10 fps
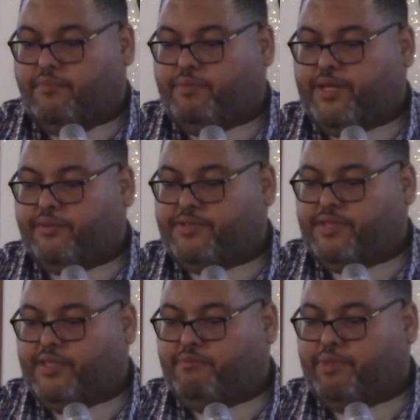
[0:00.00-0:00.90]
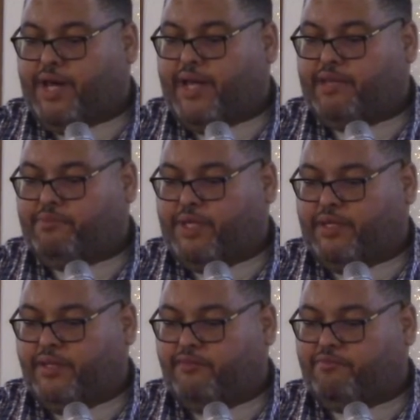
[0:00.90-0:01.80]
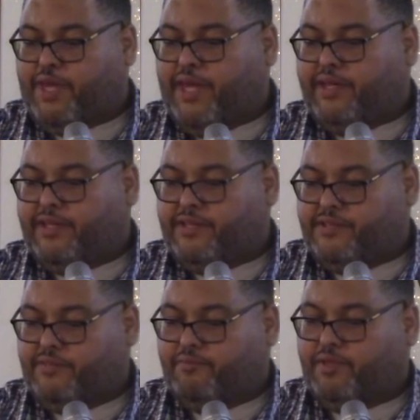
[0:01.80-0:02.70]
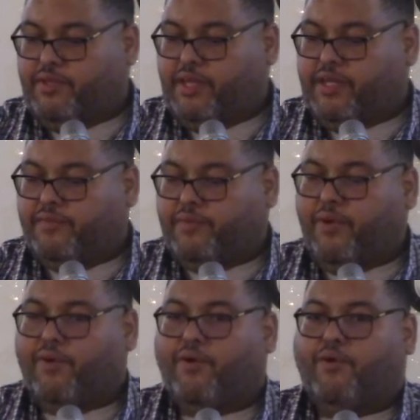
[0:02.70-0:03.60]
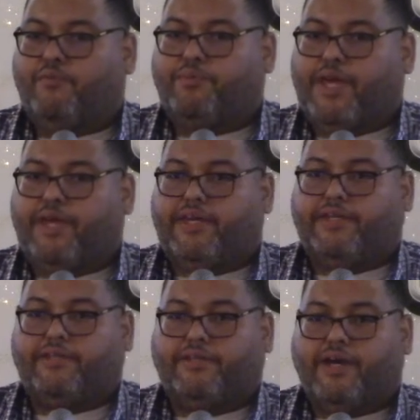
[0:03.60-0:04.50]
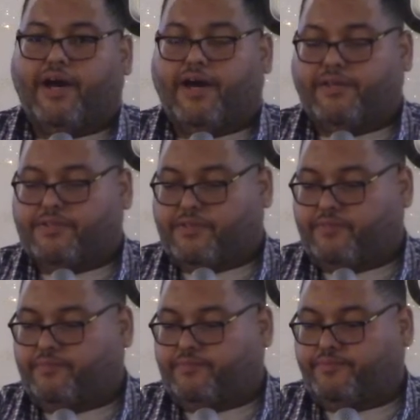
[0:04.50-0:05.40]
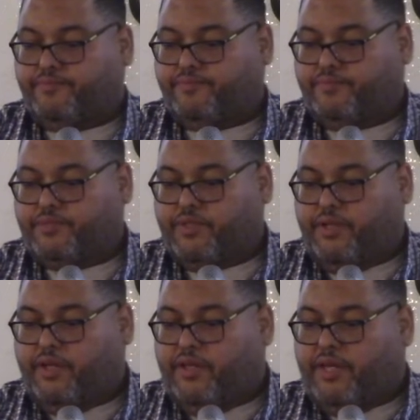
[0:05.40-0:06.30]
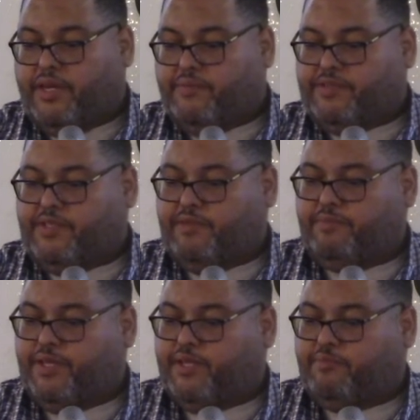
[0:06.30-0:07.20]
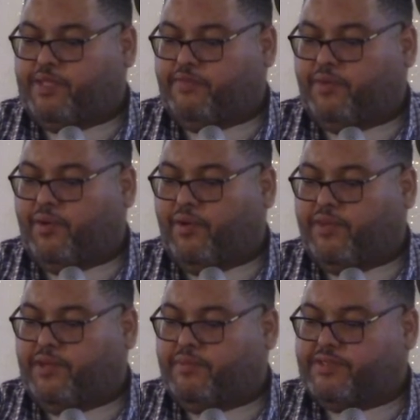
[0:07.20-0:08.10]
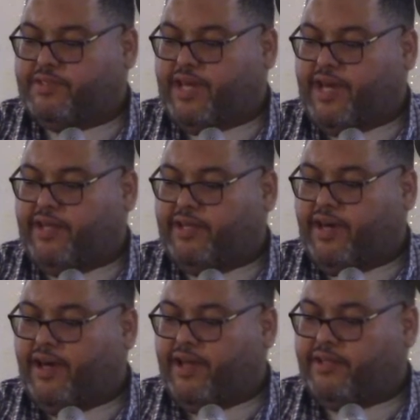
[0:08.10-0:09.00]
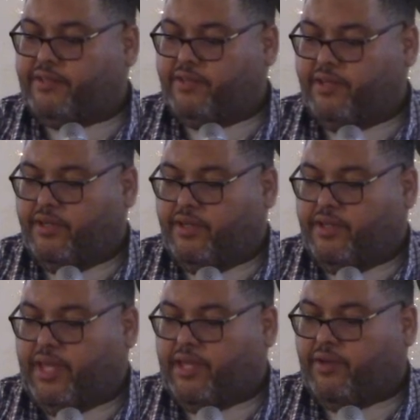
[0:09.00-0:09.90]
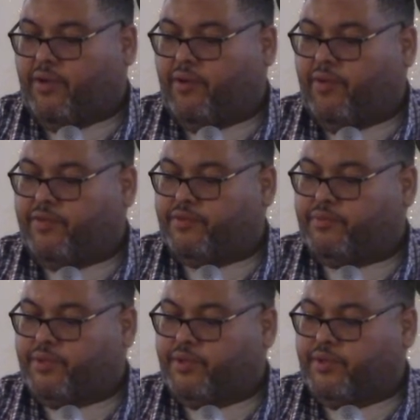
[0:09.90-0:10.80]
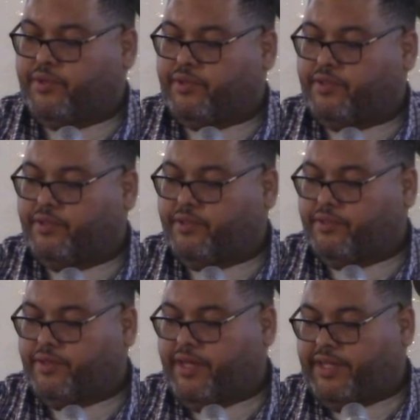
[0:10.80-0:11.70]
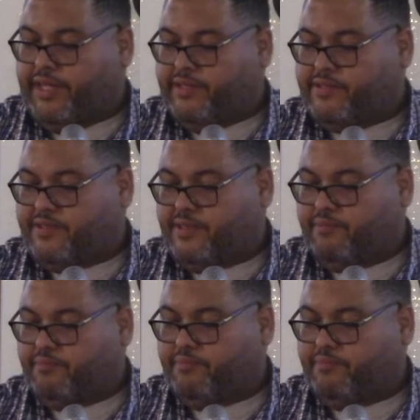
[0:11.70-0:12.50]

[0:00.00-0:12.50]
Baal was the embodiment of paganism and of all pagan gods. He was the epitome of all that was not God and all the word against him.